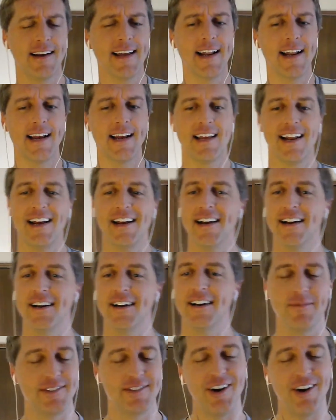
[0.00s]
Can
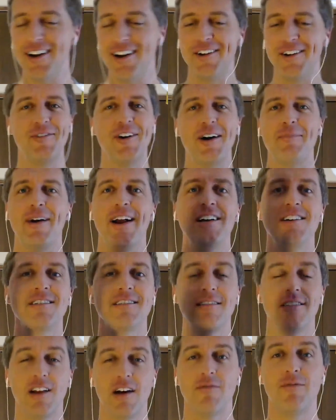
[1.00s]
I sorry to interrupt, but I
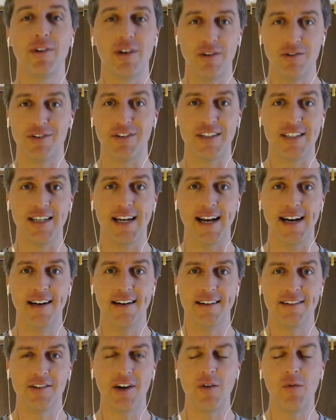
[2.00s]
just love what you just said.
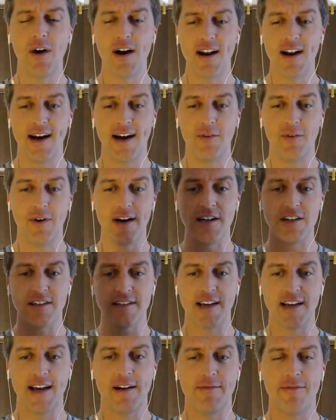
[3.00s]
So I want to
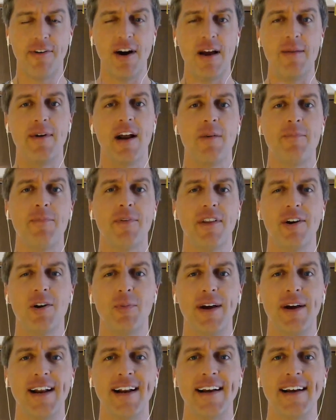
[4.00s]
just kind of frame it up a little
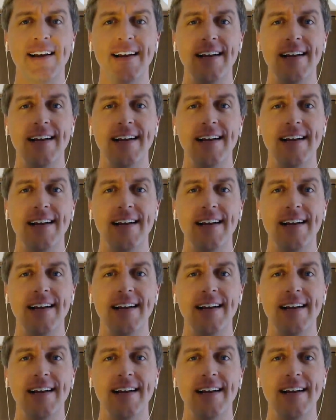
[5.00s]
bit.